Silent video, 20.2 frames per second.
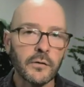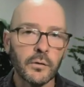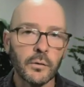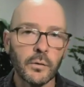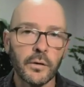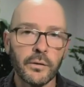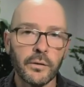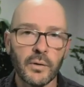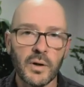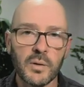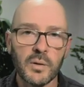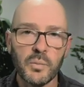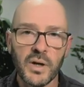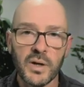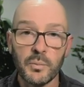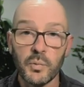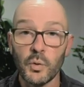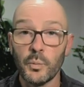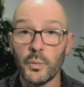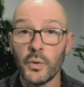2 to 3
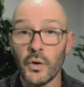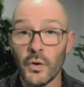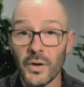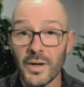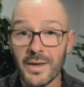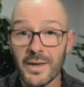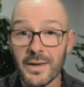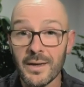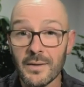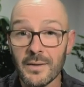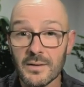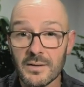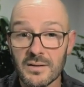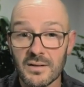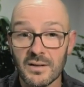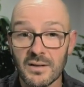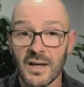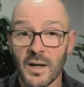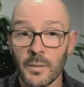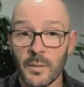people per year that
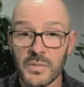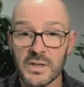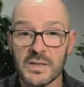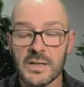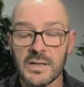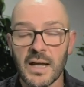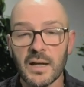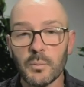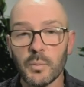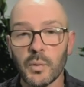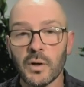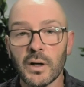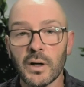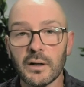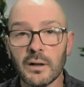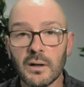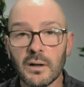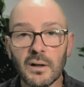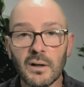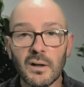succumb to snake
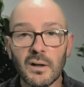bite,